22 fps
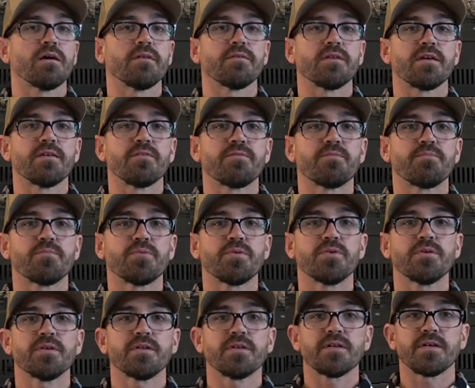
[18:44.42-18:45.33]
They've
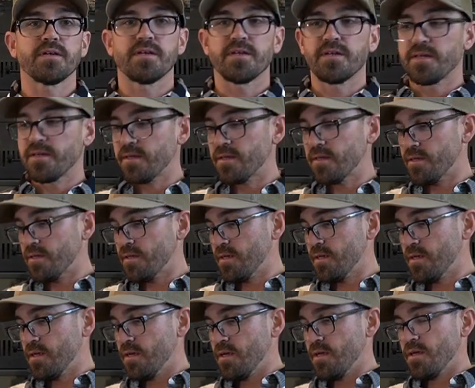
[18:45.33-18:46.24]
put a
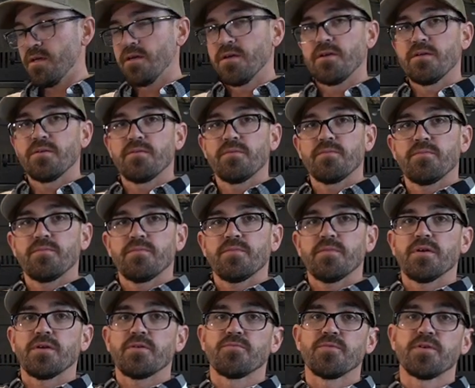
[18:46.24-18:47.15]

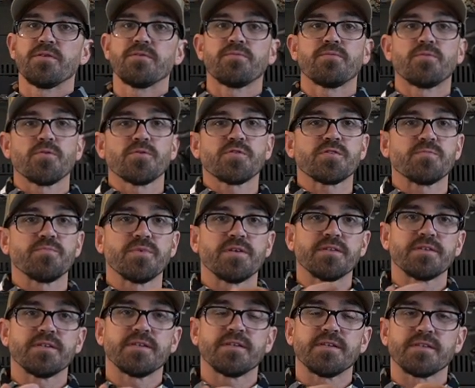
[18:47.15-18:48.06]

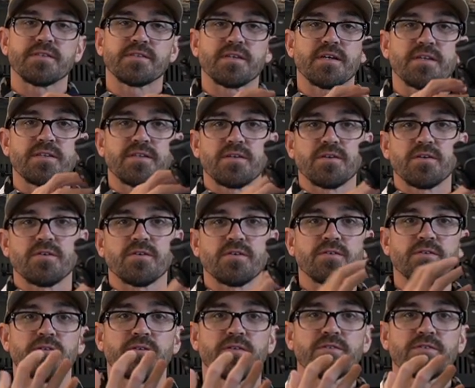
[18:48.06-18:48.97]
reinforcement inside
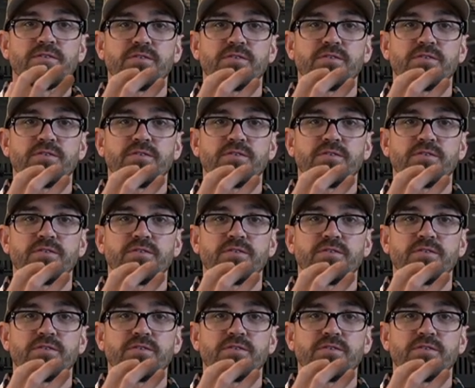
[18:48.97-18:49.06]
there